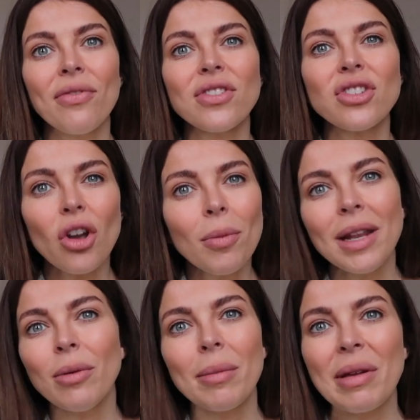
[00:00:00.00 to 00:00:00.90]
So
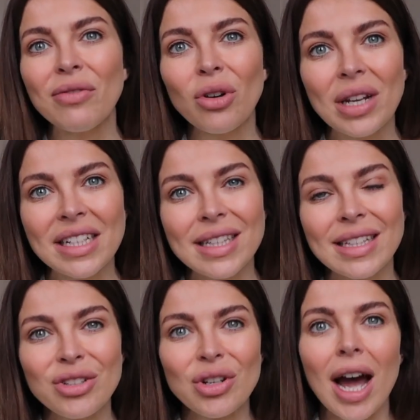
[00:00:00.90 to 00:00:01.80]
many women fall into
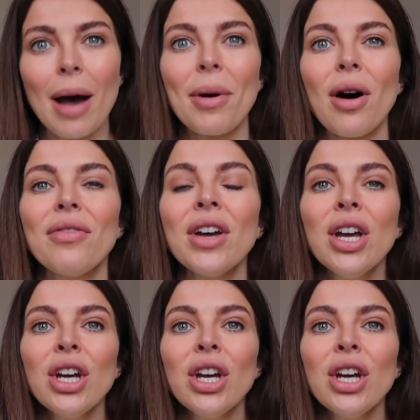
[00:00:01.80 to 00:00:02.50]
this trap of,